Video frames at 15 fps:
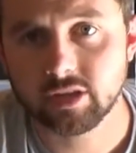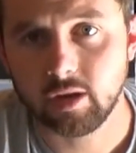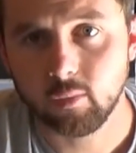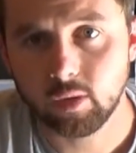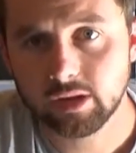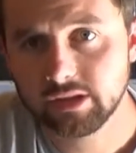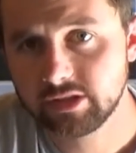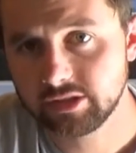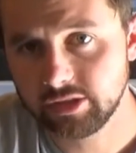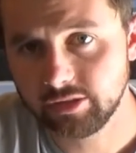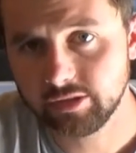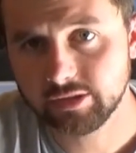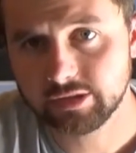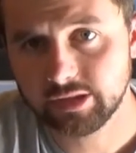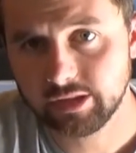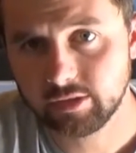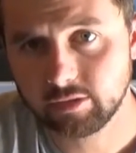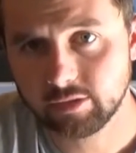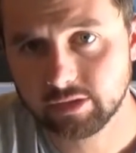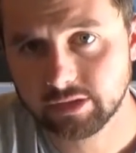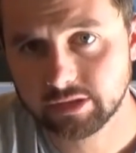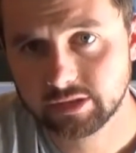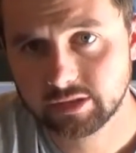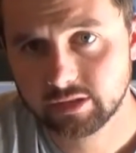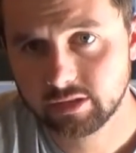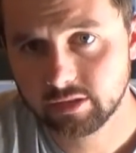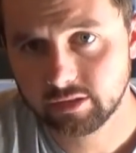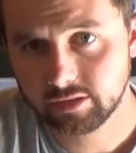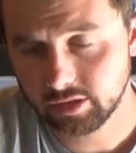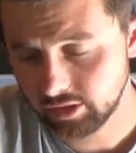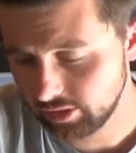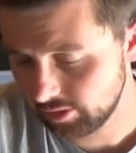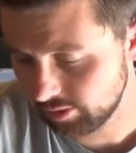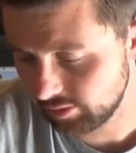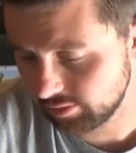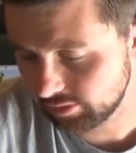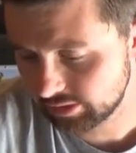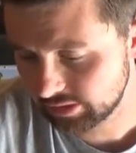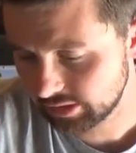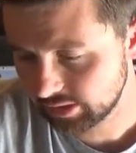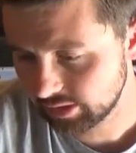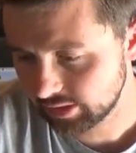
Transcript: on what snow goose decoys to use,